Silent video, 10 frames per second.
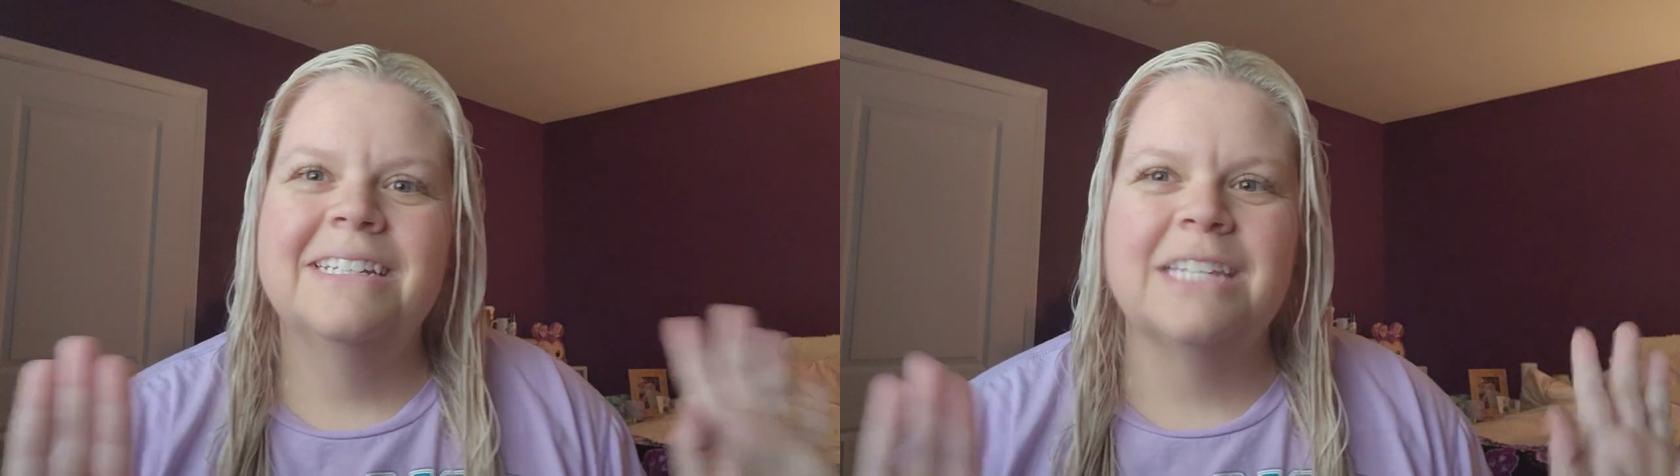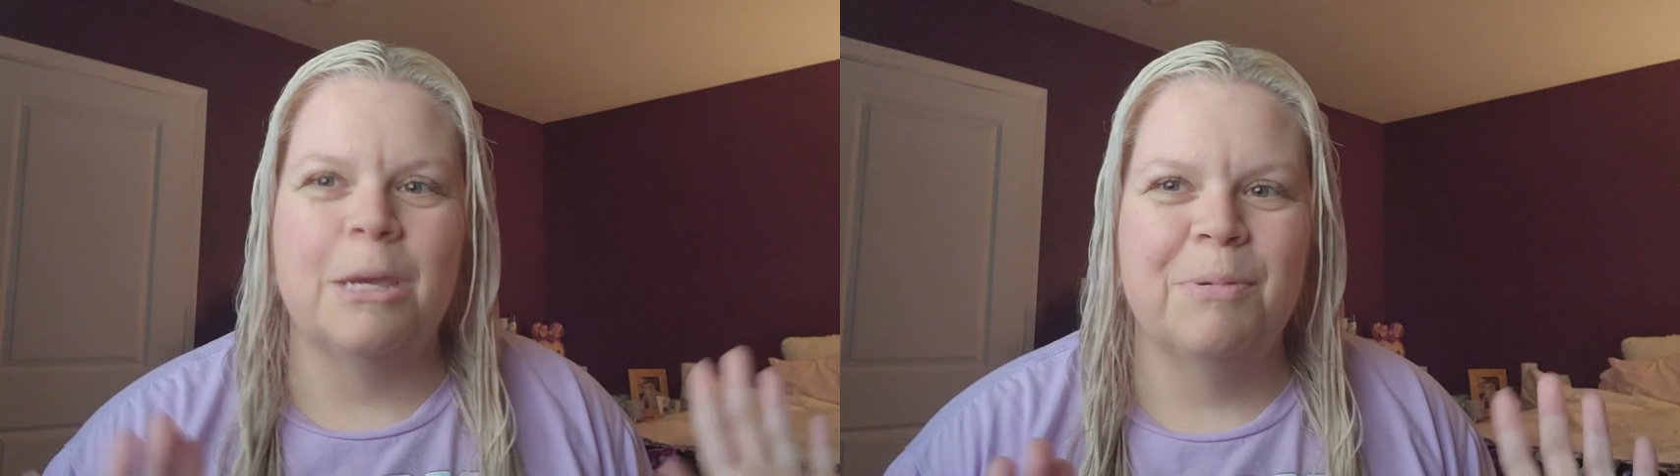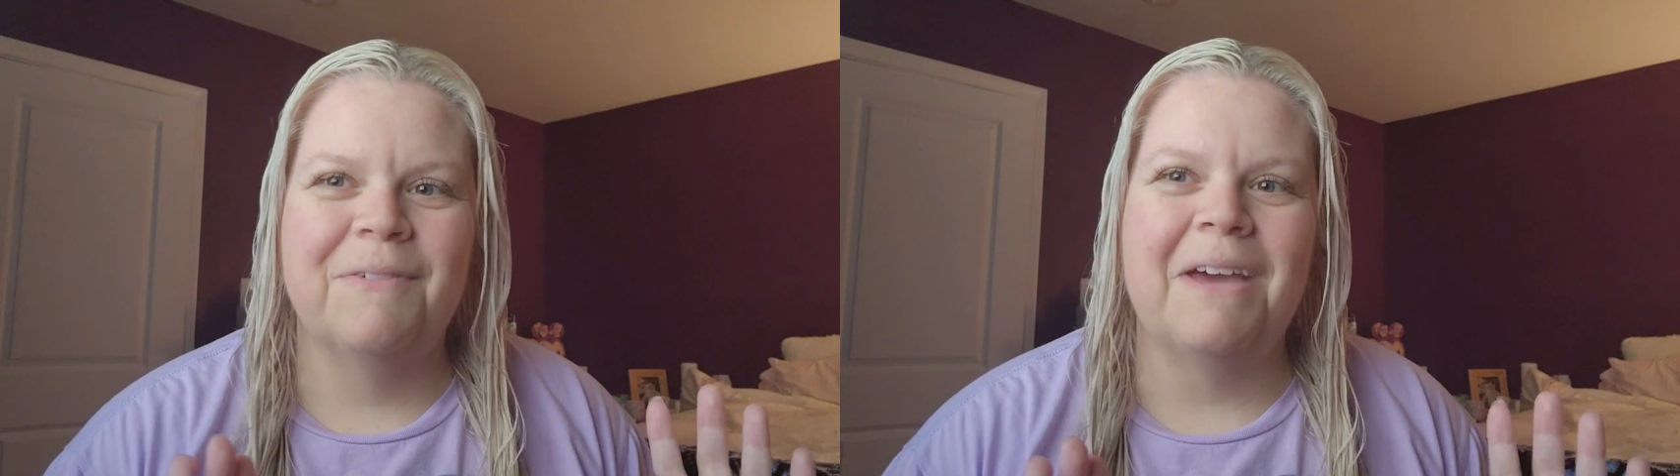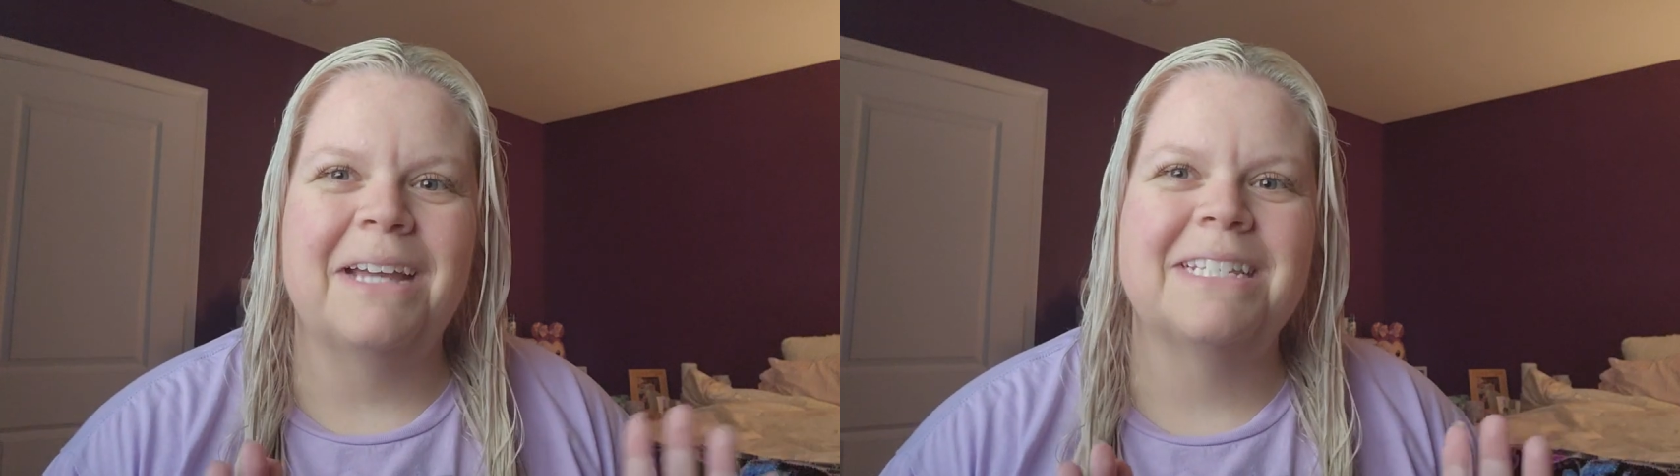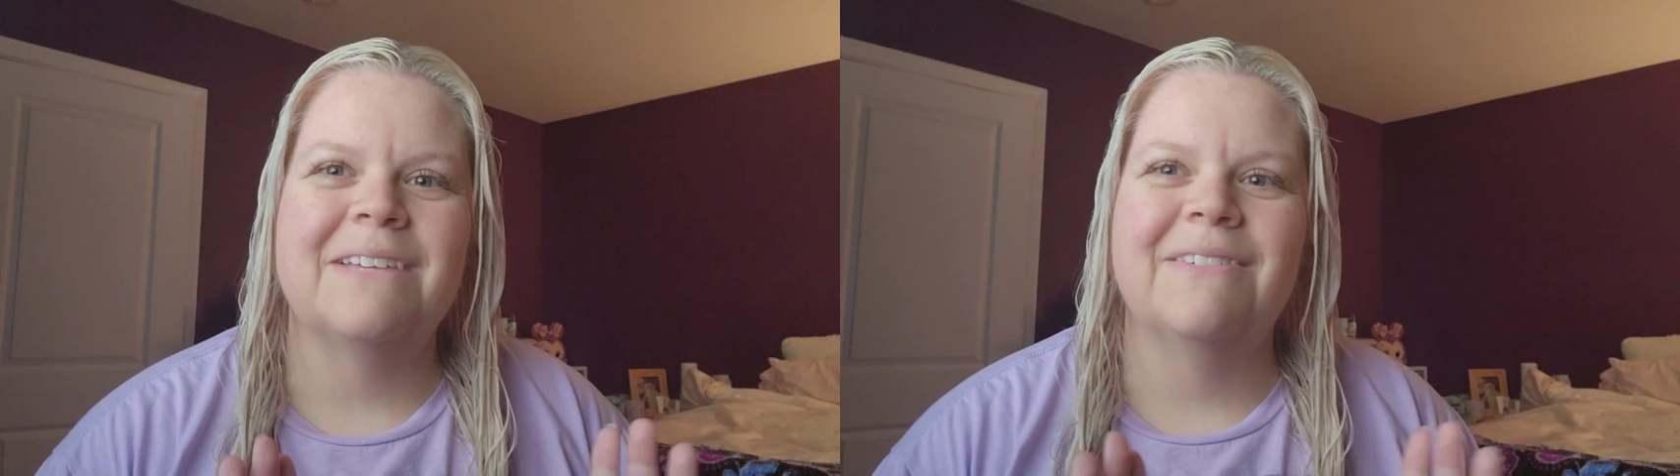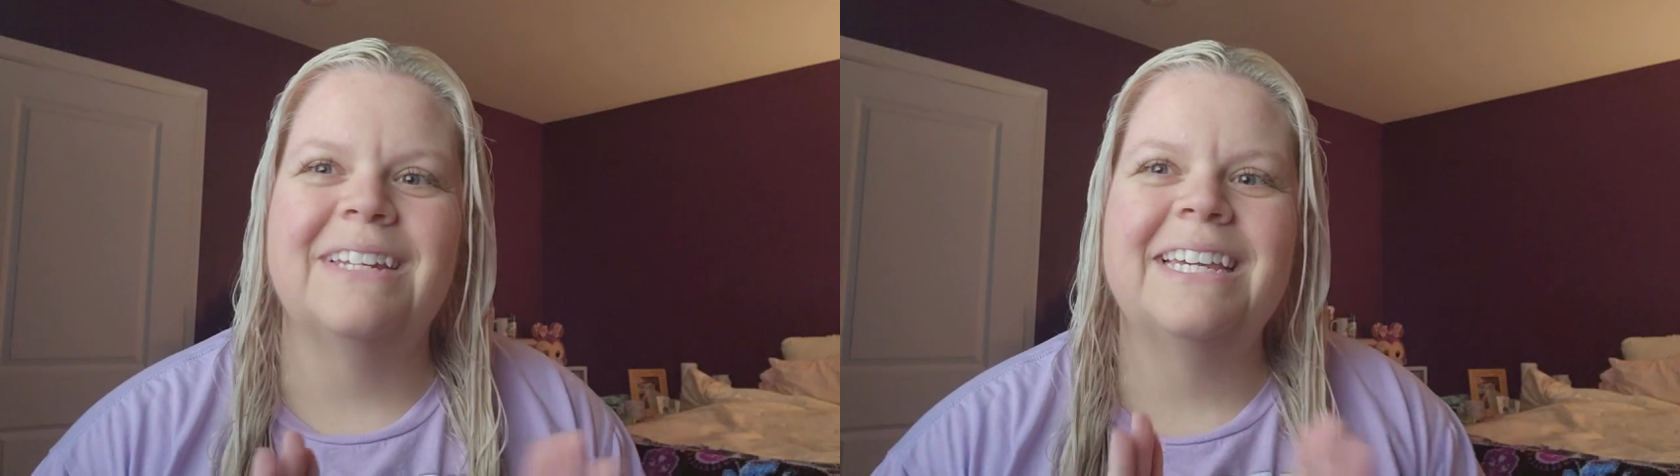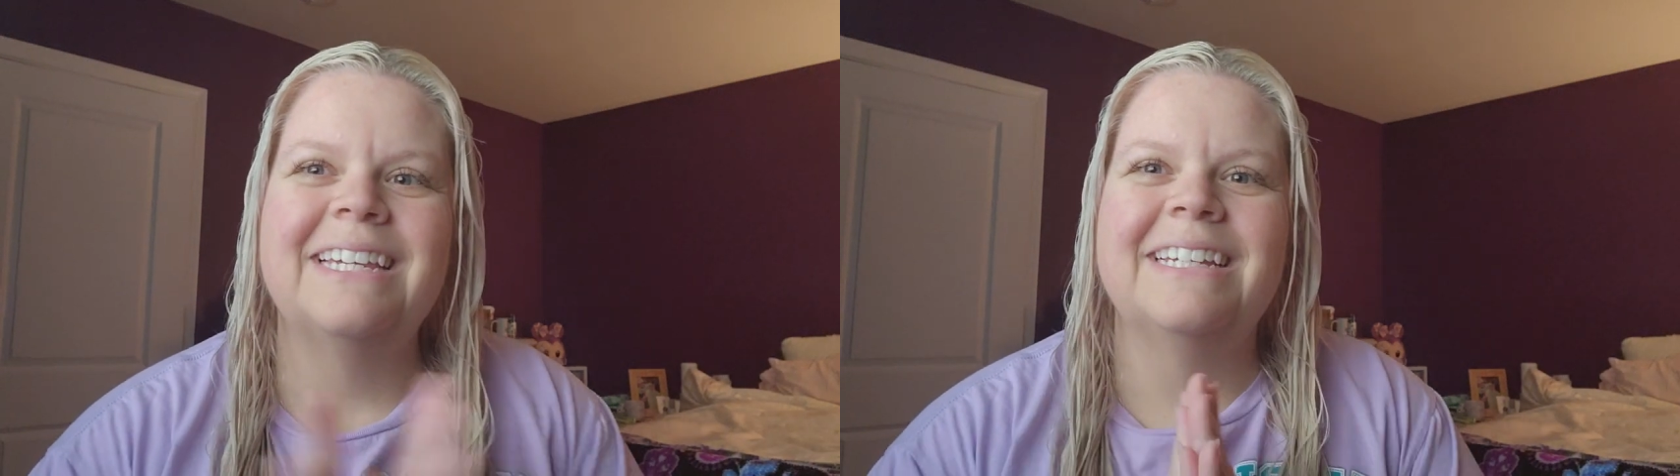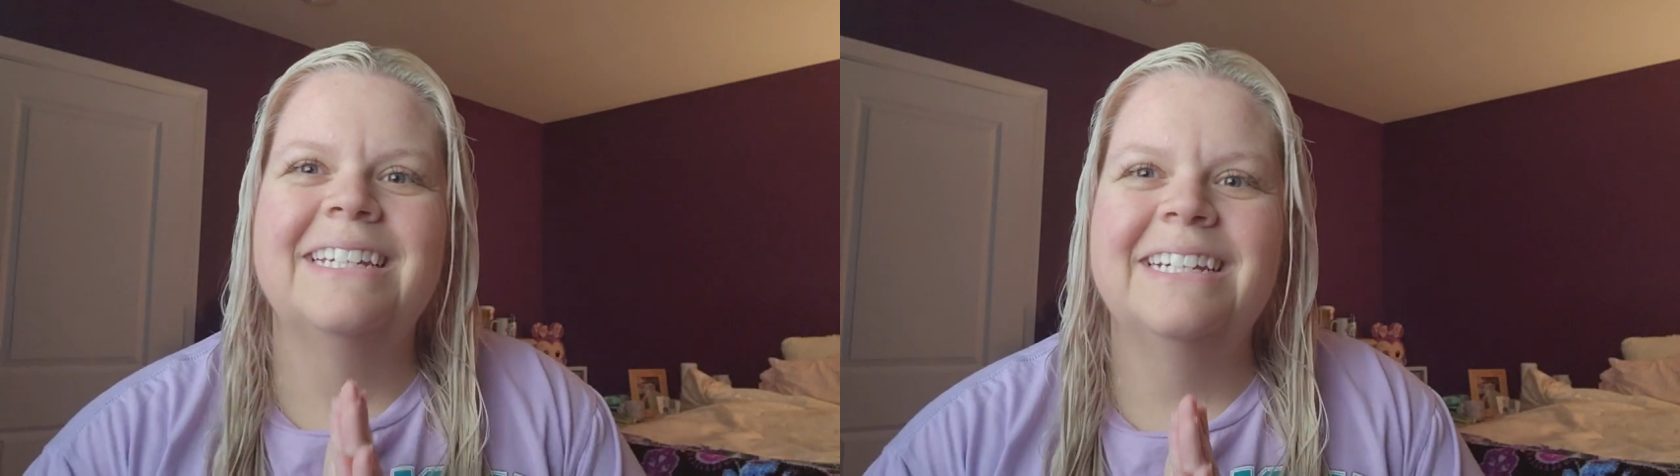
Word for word: type of activity.